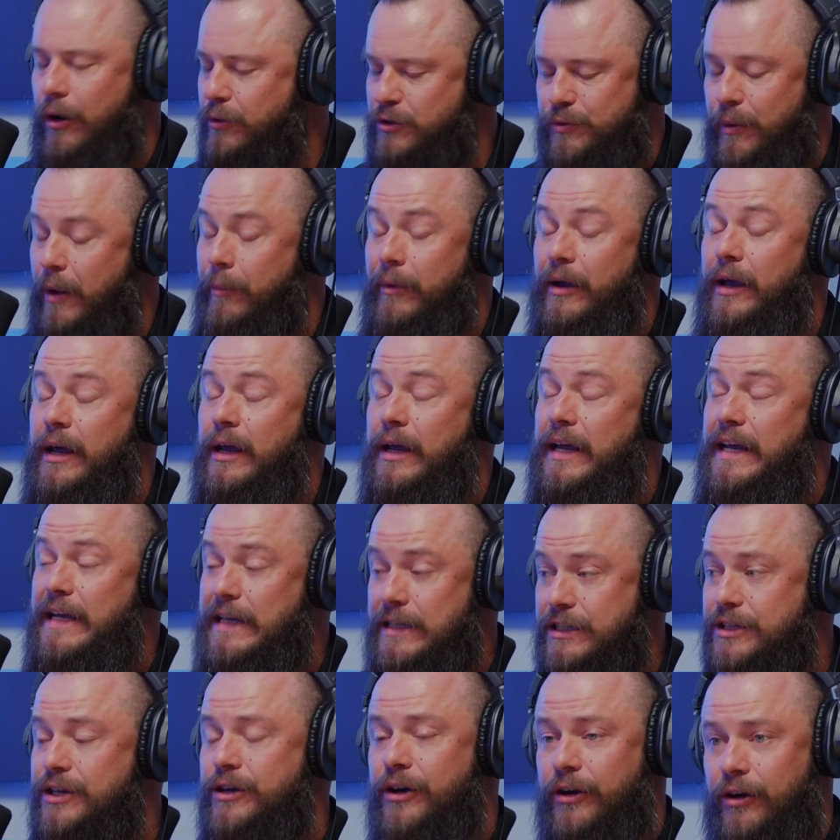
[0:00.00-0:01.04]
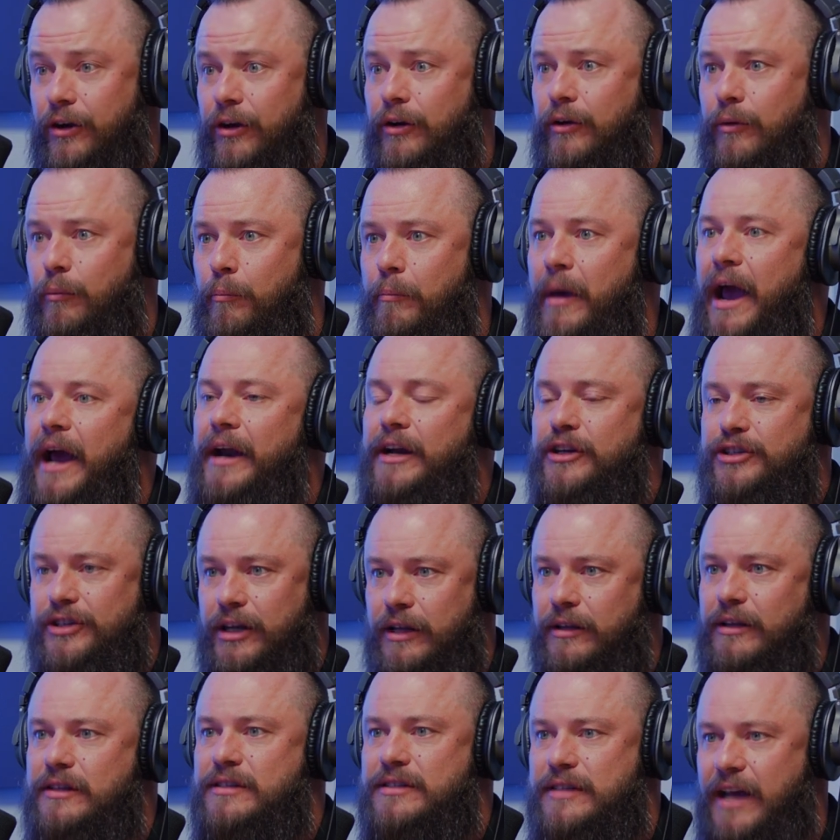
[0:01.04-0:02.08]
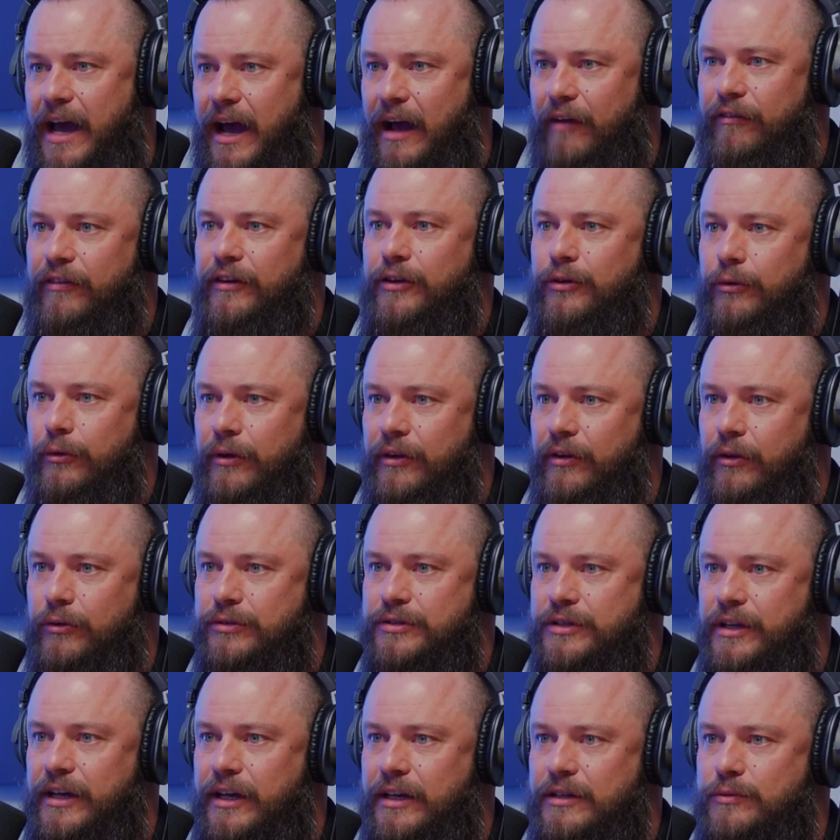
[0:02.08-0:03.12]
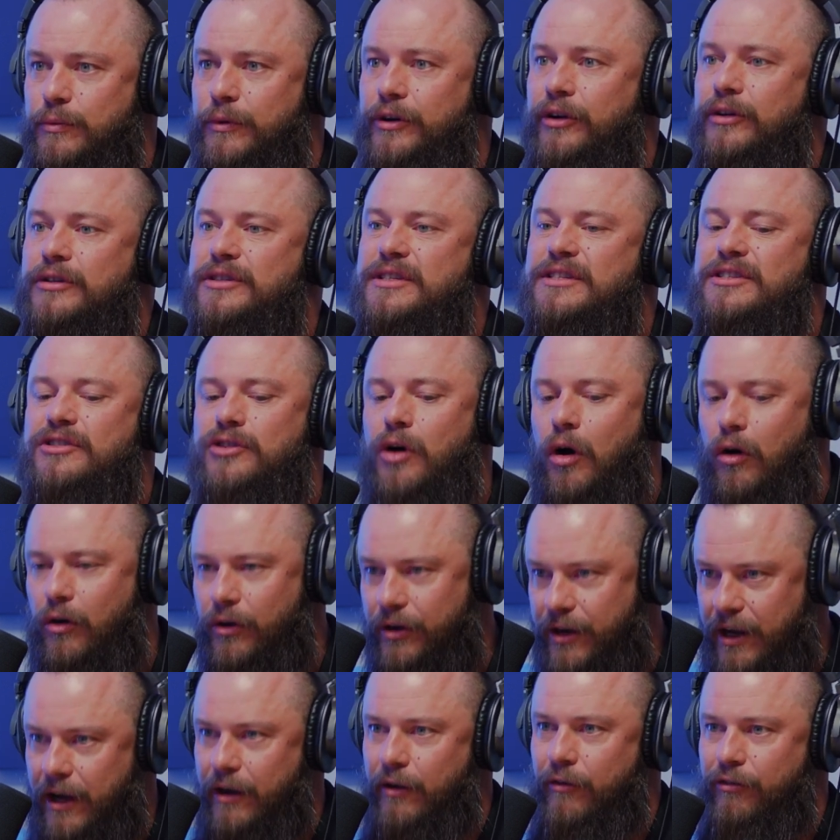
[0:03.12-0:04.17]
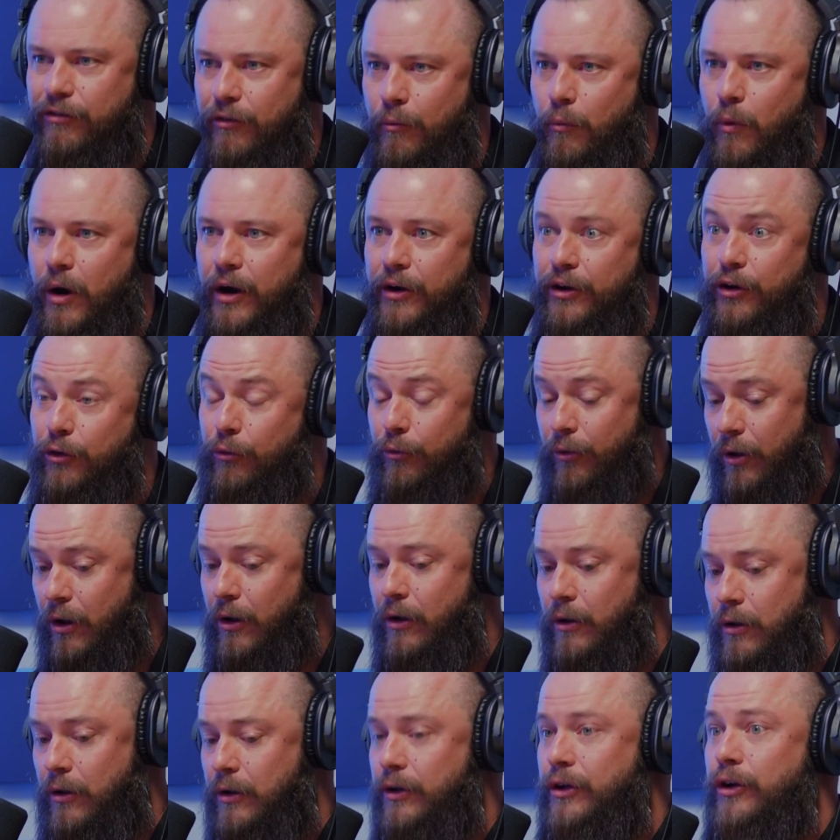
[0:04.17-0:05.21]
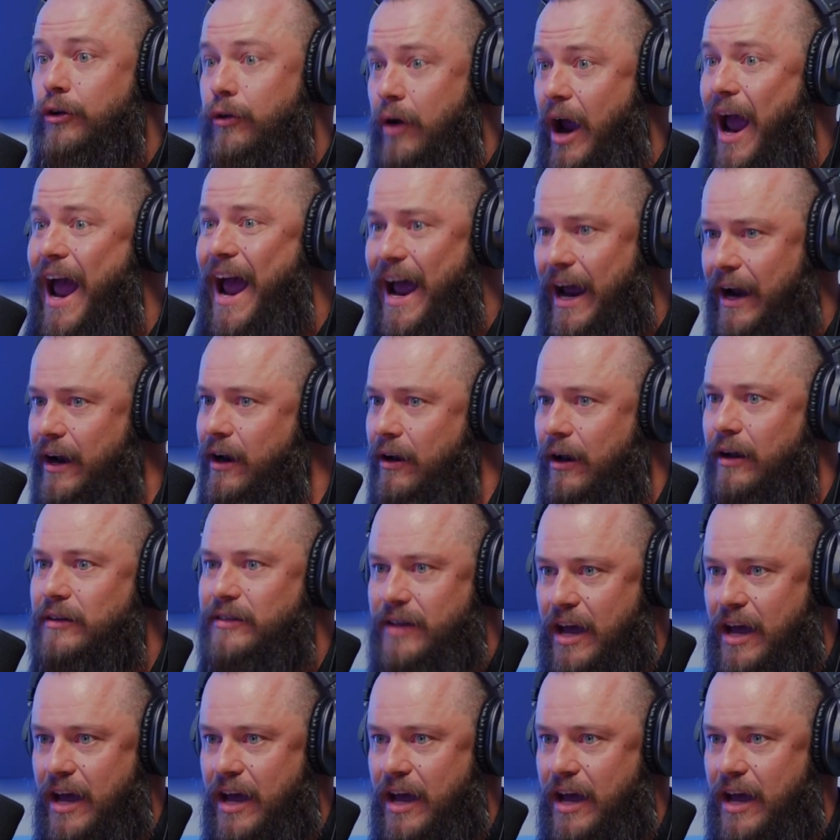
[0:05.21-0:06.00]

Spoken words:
or it's probably easier managing the staff and doing those things when you're starting from where you're at a